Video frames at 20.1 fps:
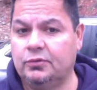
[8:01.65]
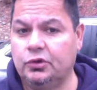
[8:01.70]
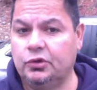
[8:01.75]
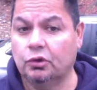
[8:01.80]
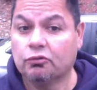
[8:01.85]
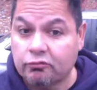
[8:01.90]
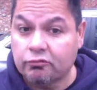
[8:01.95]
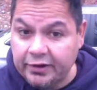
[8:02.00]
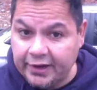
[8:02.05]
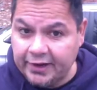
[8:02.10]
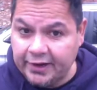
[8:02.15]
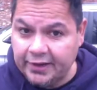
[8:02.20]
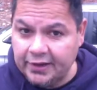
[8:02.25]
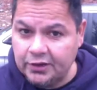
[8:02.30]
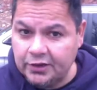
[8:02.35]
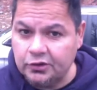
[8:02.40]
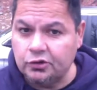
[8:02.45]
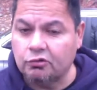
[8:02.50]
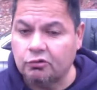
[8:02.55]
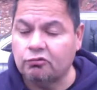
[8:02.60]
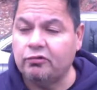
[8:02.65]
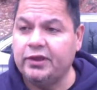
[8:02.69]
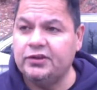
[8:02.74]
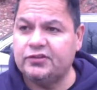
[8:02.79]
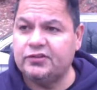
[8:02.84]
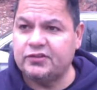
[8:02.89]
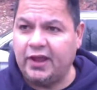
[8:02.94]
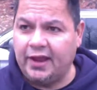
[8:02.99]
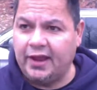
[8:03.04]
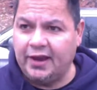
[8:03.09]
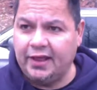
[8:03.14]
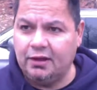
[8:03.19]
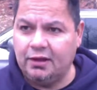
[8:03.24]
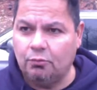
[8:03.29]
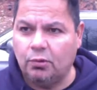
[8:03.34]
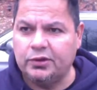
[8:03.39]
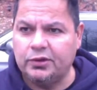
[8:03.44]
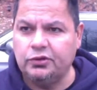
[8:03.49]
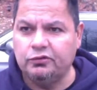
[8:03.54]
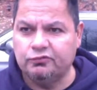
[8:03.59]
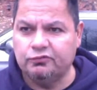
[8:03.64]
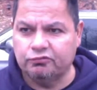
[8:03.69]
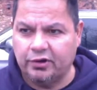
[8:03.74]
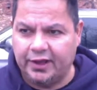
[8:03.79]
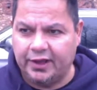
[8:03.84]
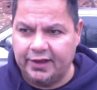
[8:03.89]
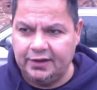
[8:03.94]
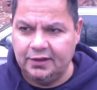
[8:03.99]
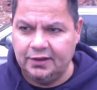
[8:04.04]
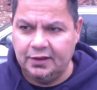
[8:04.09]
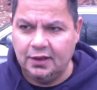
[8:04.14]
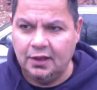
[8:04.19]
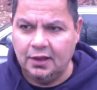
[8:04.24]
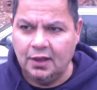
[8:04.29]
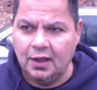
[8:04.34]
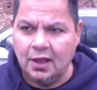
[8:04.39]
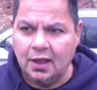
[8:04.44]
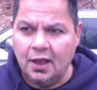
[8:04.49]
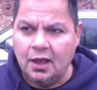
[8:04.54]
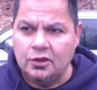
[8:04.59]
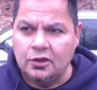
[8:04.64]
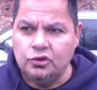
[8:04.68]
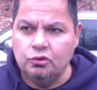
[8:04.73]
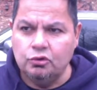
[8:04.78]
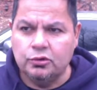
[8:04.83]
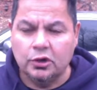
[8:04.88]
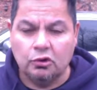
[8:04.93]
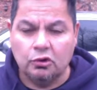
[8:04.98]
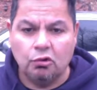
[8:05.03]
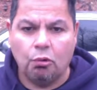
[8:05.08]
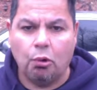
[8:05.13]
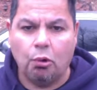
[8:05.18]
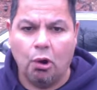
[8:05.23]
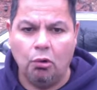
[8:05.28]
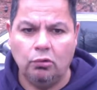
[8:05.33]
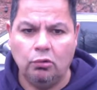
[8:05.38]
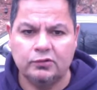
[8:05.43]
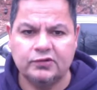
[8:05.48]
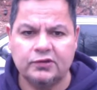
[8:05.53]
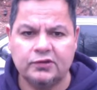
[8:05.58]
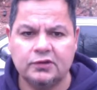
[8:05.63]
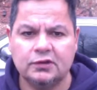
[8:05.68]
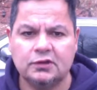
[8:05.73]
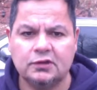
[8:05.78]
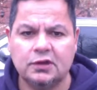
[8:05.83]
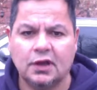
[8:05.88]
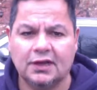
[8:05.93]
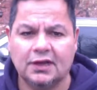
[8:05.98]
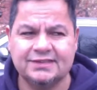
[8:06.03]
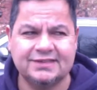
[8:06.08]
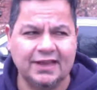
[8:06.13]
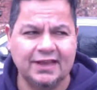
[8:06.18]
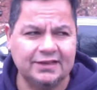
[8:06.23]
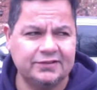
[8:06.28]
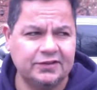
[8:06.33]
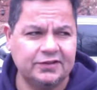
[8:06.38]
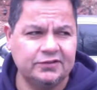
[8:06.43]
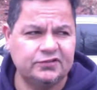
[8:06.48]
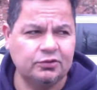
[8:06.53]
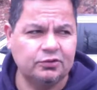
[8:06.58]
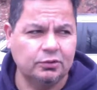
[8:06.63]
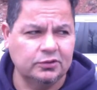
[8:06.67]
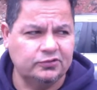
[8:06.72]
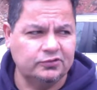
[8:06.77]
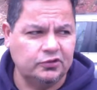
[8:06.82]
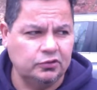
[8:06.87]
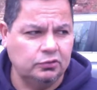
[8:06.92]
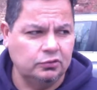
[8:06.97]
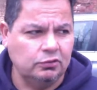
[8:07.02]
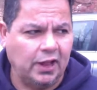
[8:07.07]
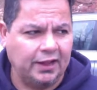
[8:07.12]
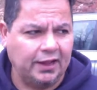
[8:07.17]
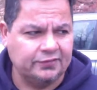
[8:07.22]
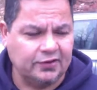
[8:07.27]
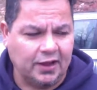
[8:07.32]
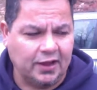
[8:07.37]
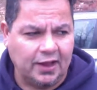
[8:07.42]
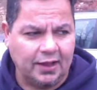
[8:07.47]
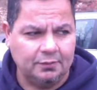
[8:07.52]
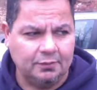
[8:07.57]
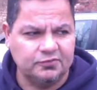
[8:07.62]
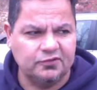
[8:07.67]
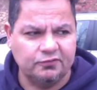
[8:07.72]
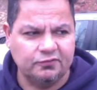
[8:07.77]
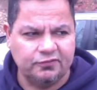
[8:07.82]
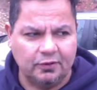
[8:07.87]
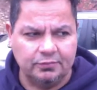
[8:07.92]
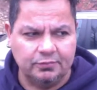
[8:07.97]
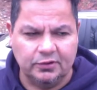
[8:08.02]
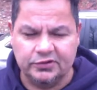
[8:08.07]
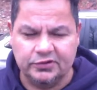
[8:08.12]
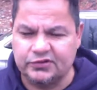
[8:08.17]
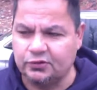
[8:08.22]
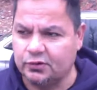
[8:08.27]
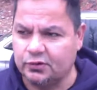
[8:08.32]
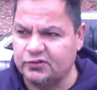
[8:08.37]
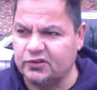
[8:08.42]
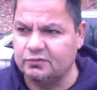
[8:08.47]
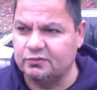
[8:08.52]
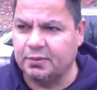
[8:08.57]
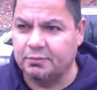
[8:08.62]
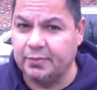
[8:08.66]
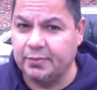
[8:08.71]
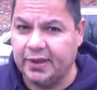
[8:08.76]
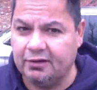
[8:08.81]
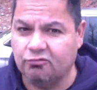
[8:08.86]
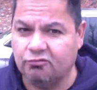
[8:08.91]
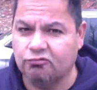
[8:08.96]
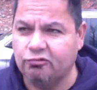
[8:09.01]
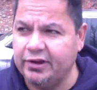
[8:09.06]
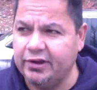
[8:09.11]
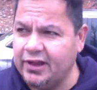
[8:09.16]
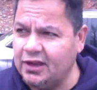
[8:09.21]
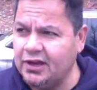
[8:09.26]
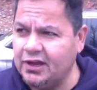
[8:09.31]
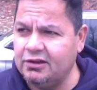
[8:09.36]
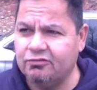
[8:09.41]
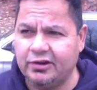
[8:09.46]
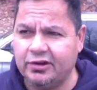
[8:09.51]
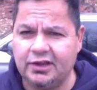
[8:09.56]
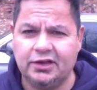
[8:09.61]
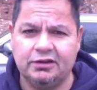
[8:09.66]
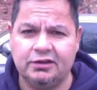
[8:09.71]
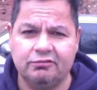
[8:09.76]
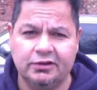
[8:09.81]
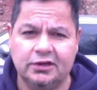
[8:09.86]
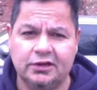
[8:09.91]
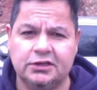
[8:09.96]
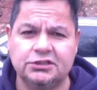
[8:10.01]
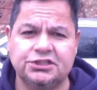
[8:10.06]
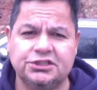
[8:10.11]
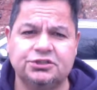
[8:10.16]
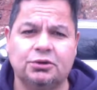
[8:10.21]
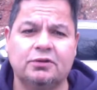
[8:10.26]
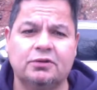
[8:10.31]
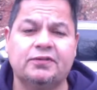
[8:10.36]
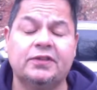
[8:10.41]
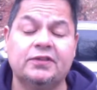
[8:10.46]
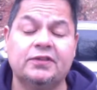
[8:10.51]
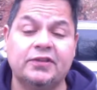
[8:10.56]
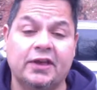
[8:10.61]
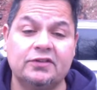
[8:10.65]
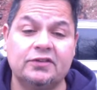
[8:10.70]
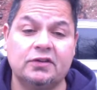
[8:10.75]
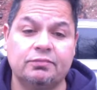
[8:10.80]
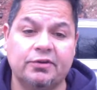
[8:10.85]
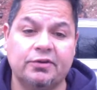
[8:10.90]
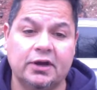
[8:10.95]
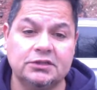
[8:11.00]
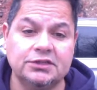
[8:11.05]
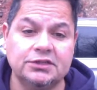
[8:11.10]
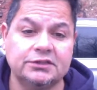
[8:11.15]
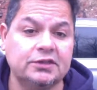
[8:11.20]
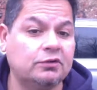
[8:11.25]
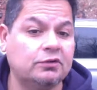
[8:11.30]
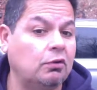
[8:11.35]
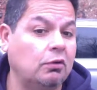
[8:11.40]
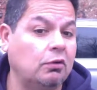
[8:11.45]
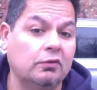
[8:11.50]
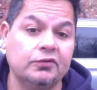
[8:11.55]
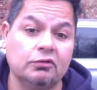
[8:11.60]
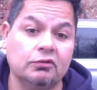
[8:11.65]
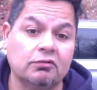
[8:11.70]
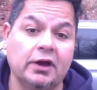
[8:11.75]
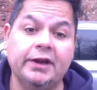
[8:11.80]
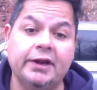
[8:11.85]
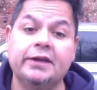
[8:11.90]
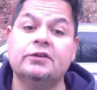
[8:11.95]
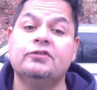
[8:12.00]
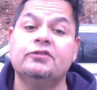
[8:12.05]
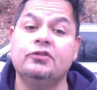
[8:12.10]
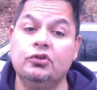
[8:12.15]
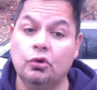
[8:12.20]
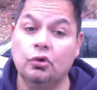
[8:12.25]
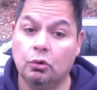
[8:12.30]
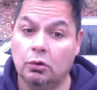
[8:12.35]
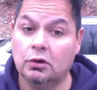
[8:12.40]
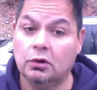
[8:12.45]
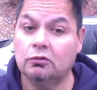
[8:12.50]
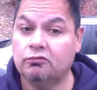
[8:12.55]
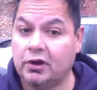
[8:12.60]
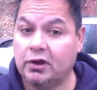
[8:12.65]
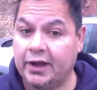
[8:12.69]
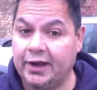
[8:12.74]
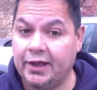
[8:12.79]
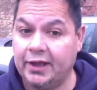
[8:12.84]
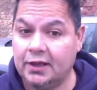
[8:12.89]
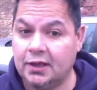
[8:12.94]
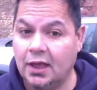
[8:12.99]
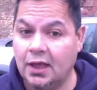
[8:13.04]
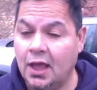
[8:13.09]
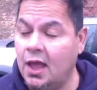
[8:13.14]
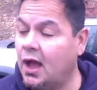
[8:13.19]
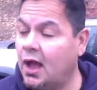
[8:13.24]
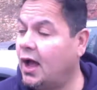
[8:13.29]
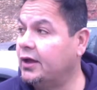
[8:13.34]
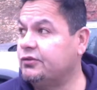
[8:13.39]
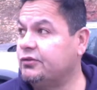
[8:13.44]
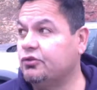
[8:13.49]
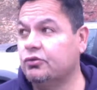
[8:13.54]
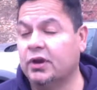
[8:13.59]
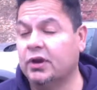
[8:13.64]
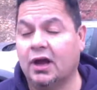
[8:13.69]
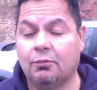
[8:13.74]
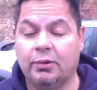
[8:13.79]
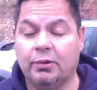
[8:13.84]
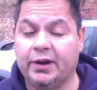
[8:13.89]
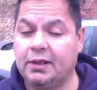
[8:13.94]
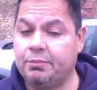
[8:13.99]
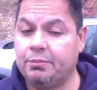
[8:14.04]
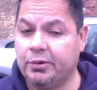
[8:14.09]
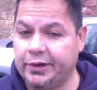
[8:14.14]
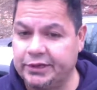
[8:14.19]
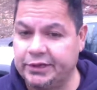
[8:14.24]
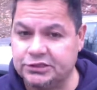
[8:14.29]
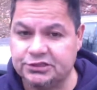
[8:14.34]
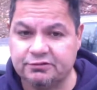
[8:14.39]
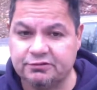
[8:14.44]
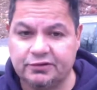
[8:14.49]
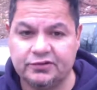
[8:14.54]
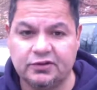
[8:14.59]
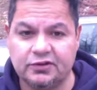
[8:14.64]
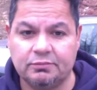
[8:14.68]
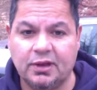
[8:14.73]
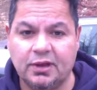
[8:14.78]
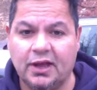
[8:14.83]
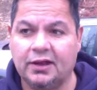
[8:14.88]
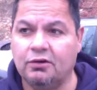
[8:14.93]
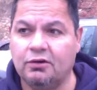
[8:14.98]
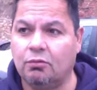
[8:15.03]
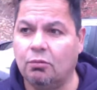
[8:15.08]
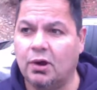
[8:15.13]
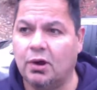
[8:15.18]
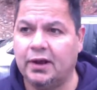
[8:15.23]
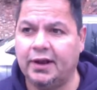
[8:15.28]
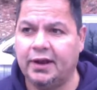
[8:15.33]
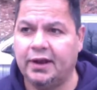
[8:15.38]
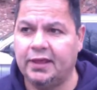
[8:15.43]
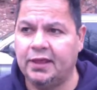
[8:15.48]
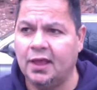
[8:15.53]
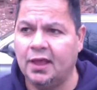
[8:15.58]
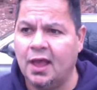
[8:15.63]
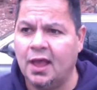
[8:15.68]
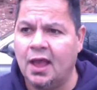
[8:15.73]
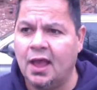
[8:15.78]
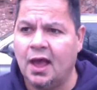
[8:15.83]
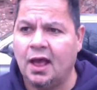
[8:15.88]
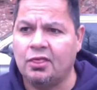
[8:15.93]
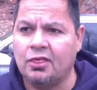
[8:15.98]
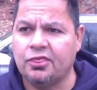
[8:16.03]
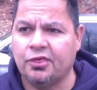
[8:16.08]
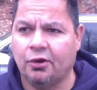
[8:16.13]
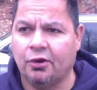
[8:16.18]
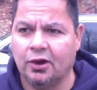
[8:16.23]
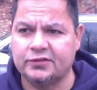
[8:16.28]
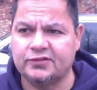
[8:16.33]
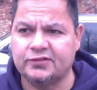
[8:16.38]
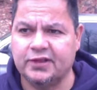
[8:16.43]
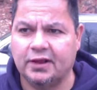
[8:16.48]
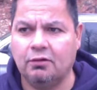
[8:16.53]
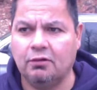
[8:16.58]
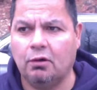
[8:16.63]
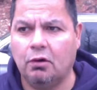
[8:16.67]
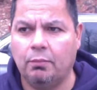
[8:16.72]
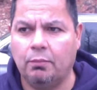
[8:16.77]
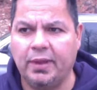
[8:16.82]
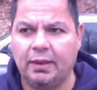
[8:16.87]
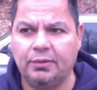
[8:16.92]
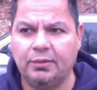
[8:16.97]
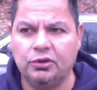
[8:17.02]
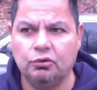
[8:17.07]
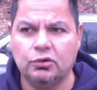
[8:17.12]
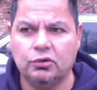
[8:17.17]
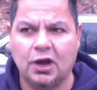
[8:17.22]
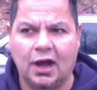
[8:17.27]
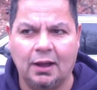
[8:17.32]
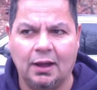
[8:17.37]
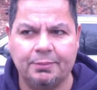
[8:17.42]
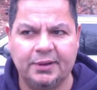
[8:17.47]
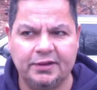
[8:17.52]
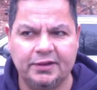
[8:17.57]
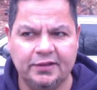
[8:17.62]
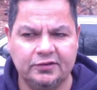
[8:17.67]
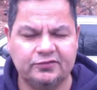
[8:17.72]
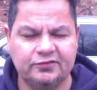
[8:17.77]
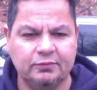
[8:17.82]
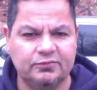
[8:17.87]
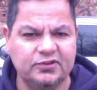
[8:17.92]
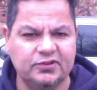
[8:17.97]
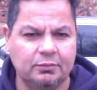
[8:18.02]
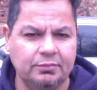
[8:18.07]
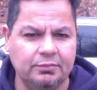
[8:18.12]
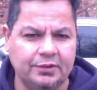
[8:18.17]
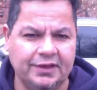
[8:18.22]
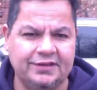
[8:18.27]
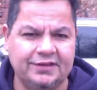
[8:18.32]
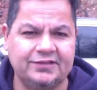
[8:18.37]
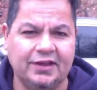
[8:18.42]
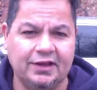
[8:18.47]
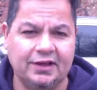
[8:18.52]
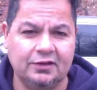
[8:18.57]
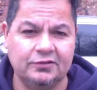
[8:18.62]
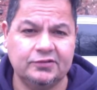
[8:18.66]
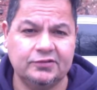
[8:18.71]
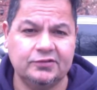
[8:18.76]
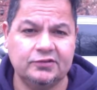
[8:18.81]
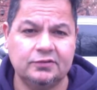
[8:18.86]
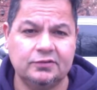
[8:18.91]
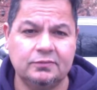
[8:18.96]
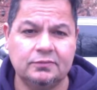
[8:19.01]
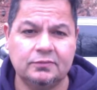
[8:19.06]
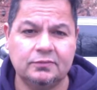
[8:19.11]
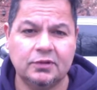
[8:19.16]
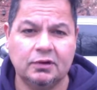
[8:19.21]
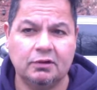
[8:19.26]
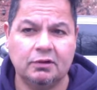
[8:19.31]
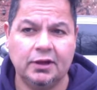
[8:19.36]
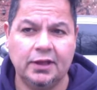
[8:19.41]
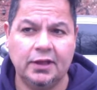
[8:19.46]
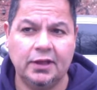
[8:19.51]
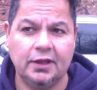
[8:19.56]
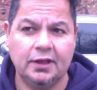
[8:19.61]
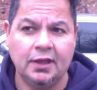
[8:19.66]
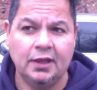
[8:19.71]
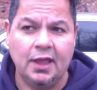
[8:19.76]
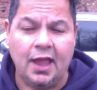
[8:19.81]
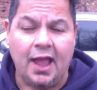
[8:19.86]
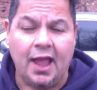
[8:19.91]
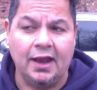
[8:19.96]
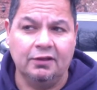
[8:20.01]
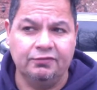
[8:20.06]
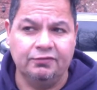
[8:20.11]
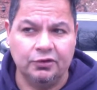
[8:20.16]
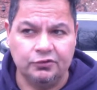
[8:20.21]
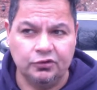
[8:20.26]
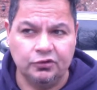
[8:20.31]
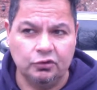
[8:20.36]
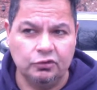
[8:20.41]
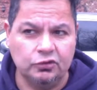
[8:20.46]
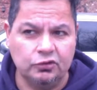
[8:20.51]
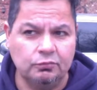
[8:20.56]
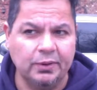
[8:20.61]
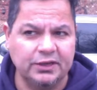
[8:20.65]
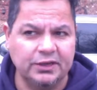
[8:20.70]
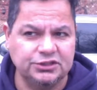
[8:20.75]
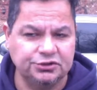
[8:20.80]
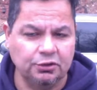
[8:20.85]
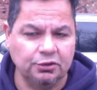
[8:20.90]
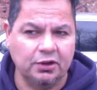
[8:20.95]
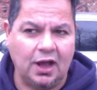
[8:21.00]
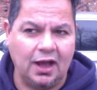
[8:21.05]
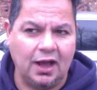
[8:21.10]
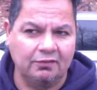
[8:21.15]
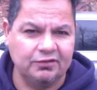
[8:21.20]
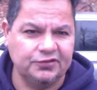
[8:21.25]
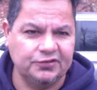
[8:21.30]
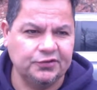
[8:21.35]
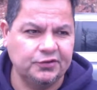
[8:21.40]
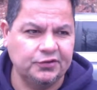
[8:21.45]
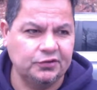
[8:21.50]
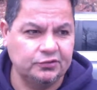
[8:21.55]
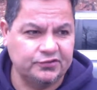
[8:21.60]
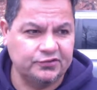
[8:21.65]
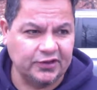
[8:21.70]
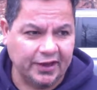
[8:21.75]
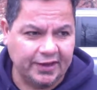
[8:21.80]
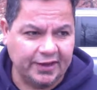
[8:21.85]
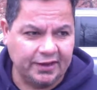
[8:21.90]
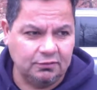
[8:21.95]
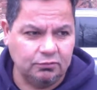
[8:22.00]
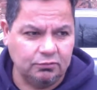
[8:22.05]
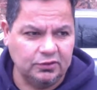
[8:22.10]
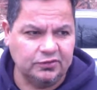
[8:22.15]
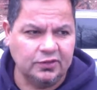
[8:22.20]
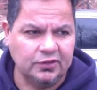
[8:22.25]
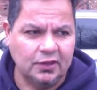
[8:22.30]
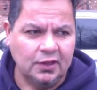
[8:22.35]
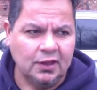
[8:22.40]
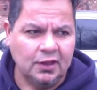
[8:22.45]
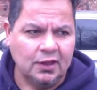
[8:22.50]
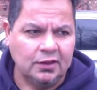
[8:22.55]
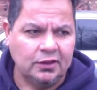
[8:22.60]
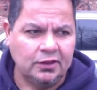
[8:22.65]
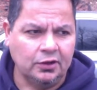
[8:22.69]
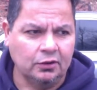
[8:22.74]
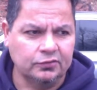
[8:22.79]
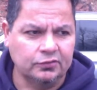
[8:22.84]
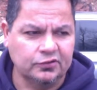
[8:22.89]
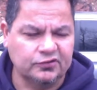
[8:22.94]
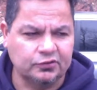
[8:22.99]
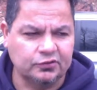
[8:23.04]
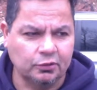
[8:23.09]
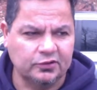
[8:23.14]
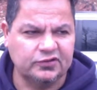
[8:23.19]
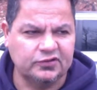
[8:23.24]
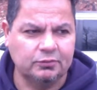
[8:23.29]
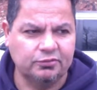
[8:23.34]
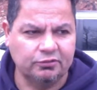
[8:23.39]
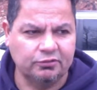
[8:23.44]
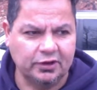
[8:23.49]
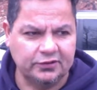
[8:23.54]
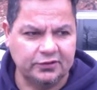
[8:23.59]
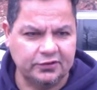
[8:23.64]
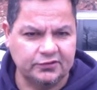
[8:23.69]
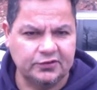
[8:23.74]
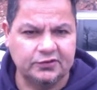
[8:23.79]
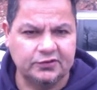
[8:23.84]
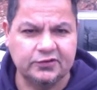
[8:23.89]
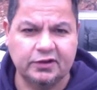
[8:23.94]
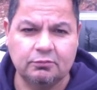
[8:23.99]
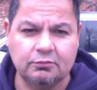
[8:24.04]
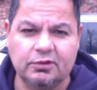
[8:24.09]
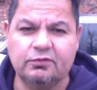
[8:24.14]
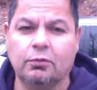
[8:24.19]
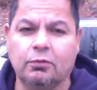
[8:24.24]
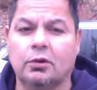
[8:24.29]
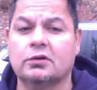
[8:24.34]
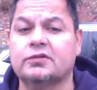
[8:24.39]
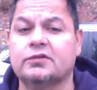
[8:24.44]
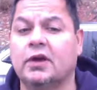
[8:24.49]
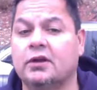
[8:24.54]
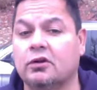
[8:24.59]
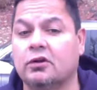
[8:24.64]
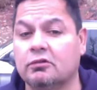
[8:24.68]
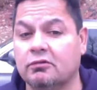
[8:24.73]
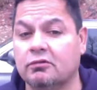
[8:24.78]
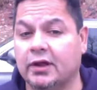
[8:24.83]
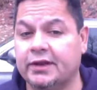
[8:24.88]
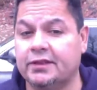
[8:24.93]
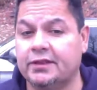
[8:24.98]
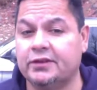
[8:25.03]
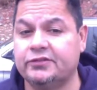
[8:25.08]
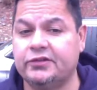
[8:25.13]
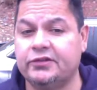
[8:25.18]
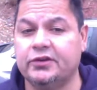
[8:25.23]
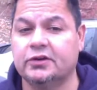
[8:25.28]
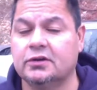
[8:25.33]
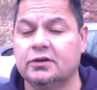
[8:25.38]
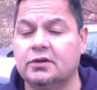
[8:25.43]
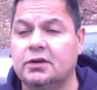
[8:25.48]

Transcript: You're reading it. You're restating what you've read. You can quote a sentence or two at times from those sources, but make really, really, really sure for this exit project that all of your writing is your writing. I do not want any plagiarism. I don't want any thoughts that, oh, maybe you copied this from someplace else. All right. And if you do, you make sure, obviously, you cite it with, the source in parentheses like we've worked on already this year.